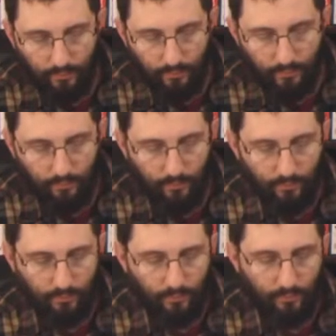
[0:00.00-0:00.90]

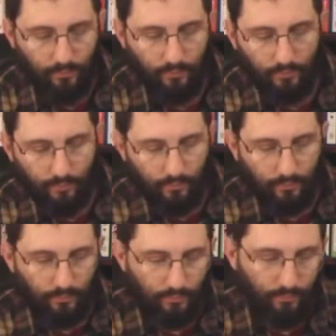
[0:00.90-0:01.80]

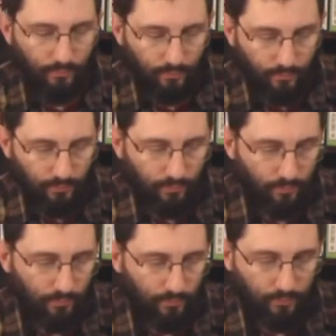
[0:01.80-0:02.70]

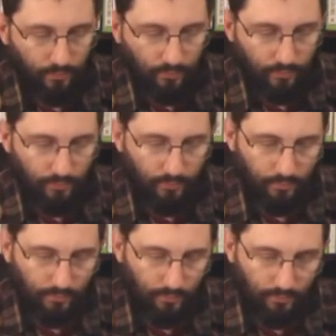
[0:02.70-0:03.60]

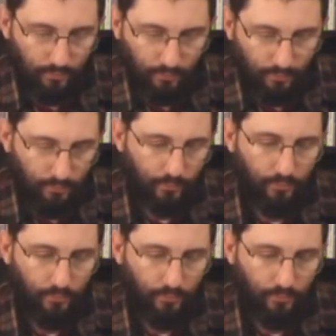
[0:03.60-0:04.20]
Nobody speaks.